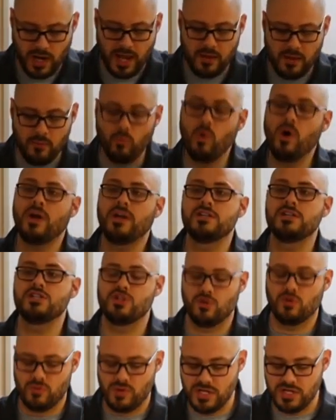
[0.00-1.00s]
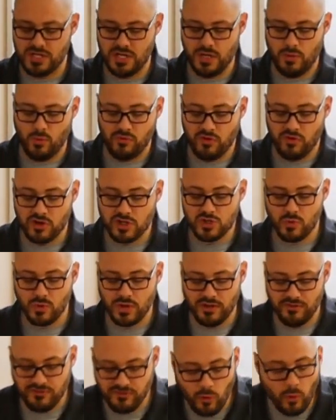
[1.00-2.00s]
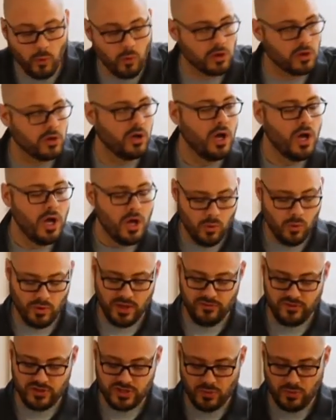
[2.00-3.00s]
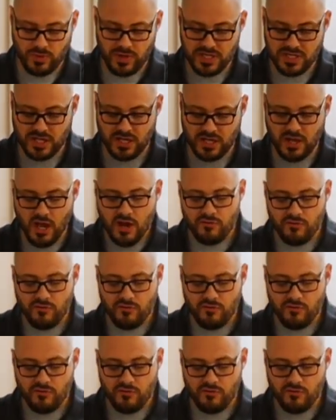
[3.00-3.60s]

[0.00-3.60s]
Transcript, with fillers: And what is the reasoning? Well, verse twenty-four will give us the reasoning.